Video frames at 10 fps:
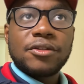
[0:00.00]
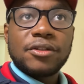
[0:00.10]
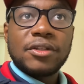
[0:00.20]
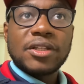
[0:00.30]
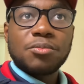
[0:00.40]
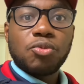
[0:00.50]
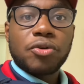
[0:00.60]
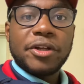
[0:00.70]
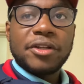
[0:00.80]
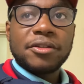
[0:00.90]
This
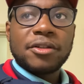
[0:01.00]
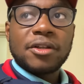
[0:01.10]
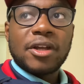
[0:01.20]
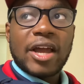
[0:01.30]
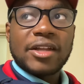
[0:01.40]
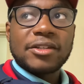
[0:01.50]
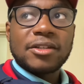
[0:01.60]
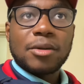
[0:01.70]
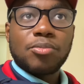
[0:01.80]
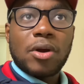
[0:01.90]
morning at
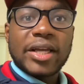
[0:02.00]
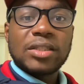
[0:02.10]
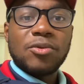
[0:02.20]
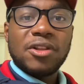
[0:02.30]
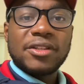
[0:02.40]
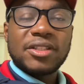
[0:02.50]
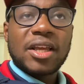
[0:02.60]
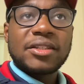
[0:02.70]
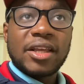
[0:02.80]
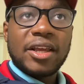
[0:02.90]
approximately
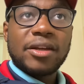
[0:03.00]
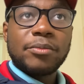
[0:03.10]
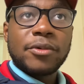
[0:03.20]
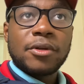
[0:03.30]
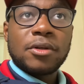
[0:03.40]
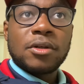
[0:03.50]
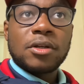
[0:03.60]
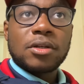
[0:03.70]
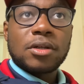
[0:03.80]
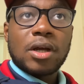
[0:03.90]
6 a.m.,
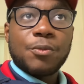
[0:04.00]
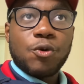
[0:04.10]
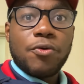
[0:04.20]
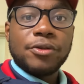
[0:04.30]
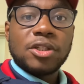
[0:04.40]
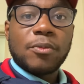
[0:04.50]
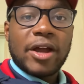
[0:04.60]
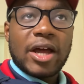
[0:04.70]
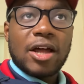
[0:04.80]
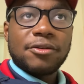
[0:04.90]
I'm going to my
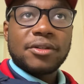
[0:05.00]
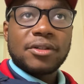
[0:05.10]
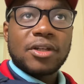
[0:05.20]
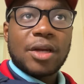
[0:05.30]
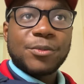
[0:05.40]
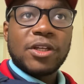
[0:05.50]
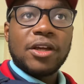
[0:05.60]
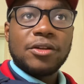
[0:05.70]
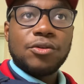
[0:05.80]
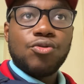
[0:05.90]
house. I'm
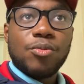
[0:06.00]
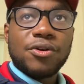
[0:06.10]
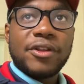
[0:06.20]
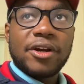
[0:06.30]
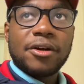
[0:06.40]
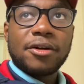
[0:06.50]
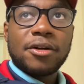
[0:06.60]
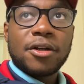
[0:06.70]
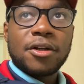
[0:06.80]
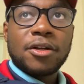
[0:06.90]
taking an Uber there,
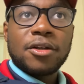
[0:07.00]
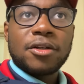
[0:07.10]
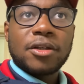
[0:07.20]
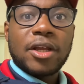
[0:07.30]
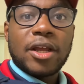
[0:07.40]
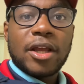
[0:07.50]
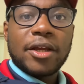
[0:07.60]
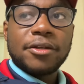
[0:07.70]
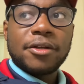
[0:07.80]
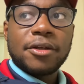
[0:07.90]

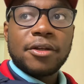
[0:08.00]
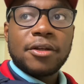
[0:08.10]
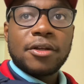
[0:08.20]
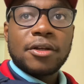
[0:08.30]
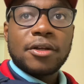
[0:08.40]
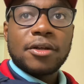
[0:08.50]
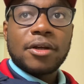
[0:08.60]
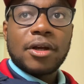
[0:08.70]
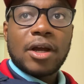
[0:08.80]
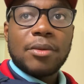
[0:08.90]
and
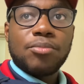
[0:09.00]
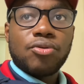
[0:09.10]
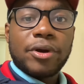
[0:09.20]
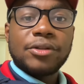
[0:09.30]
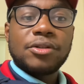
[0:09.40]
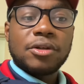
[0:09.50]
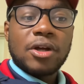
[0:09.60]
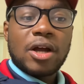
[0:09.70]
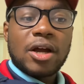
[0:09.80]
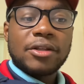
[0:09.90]
I'm praying to
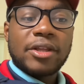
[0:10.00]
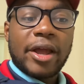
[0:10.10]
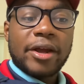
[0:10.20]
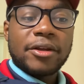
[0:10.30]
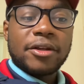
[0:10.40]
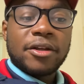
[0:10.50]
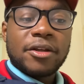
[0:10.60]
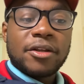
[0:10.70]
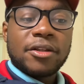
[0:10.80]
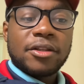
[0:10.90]
God that
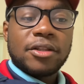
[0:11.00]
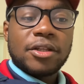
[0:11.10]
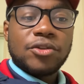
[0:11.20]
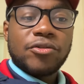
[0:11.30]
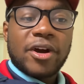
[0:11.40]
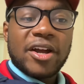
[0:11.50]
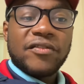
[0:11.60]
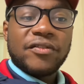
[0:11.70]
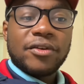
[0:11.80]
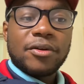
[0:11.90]
the
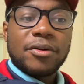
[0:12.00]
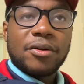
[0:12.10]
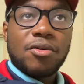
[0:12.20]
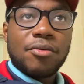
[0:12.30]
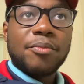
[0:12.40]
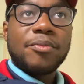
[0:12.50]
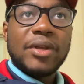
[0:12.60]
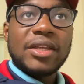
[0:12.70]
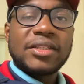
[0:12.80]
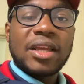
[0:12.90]
drive home
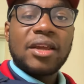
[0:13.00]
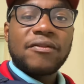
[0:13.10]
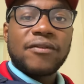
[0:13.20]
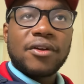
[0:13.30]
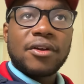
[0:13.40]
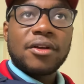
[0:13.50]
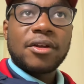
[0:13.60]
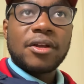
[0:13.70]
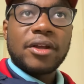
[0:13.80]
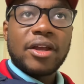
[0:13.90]
be safe
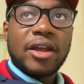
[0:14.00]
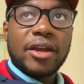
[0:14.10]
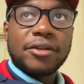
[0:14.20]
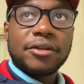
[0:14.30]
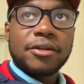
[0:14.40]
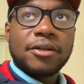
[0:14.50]
and